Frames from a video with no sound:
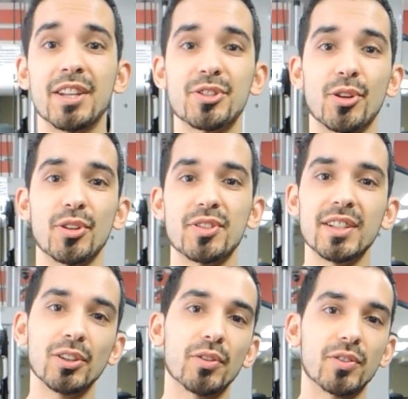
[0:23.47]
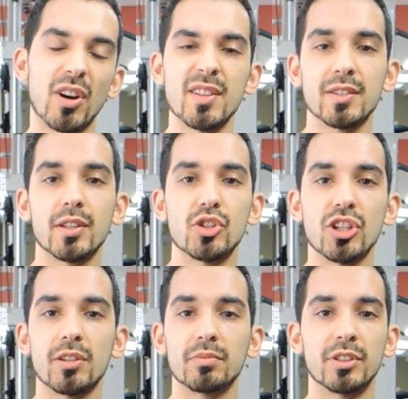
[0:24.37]
So you see a lot of guys at the
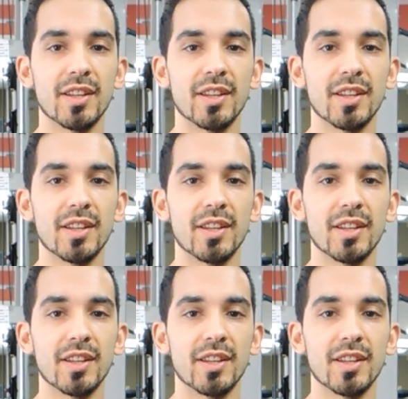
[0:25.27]
gym,